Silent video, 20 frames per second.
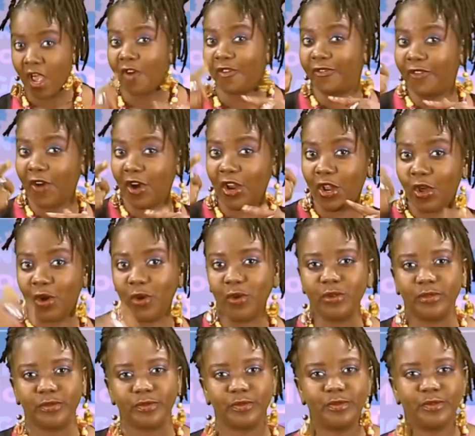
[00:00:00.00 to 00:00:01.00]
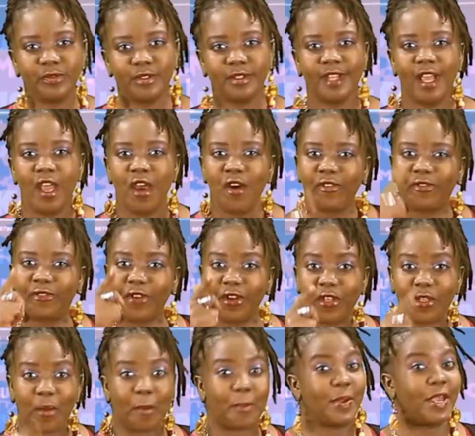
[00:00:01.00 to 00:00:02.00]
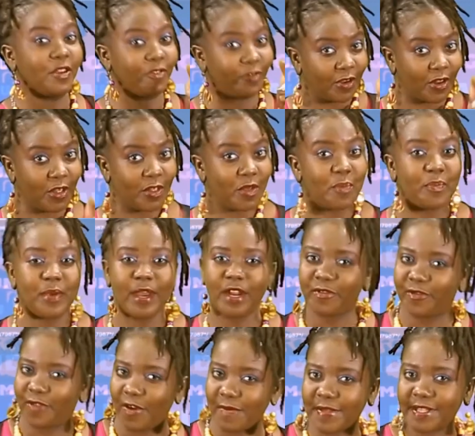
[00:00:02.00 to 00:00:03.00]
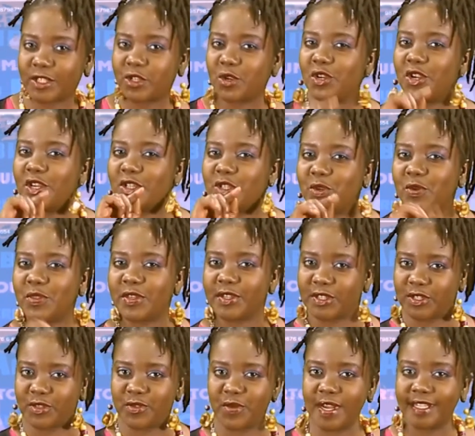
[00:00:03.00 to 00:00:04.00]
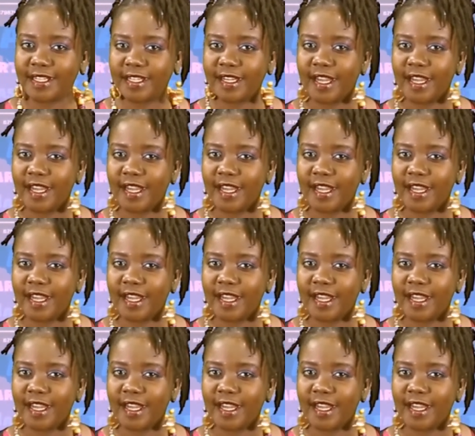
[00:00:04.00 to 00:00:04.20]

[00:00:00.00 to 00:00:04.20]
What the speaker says: Follow the beat from the studio to the street.